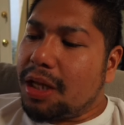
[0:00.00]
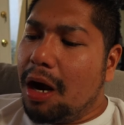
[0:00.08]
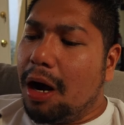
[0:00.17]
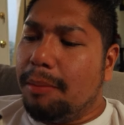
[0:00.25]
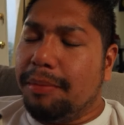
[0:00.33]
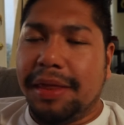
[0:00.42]

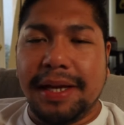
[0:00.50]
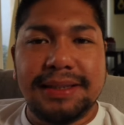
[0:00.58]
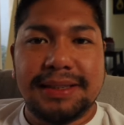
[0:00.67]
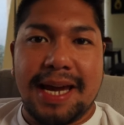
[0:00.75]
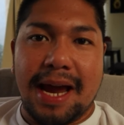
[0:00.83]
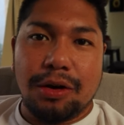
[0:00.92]
um,
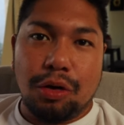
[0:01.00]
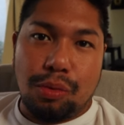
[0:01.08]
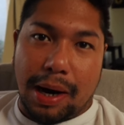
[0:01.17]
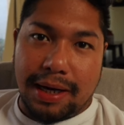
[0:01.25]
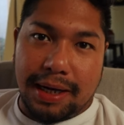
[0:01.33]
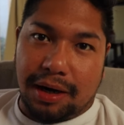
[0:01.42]
this candle
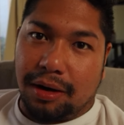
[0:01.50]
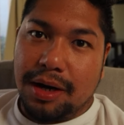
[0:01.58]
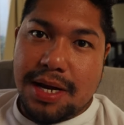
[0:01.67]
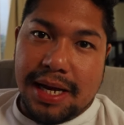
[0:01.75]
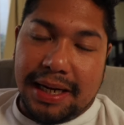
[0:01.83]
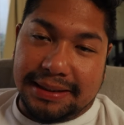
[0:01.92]
right here
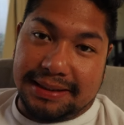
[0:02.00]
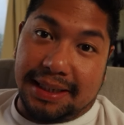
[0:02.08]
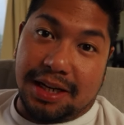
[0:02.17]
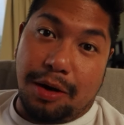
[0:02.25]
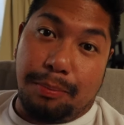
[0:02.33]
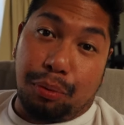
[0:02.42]
is
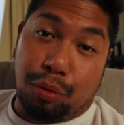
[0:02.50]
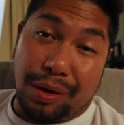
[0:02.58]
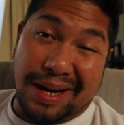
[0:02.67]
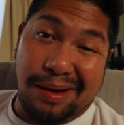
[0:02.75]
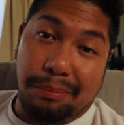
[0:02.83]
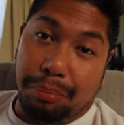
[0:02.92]
the
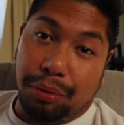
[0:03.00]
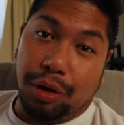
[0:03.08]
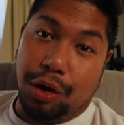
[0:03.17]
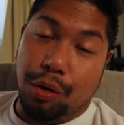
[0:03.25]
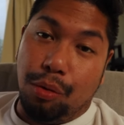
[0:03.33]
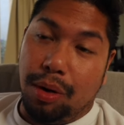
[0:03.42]
Capri
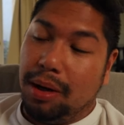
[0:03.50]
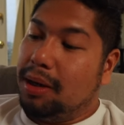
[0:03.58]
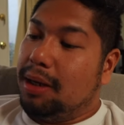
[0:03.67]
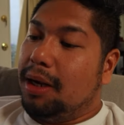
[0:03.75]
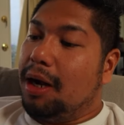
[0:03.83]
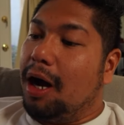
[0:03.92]
Blue
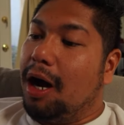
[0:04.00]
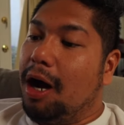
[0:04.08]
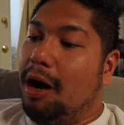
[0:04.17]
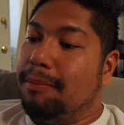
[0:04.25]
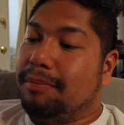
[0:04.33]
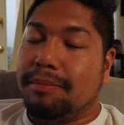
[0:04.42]

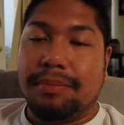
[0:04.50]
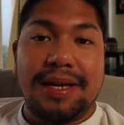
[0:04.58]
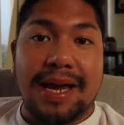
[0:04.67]
um,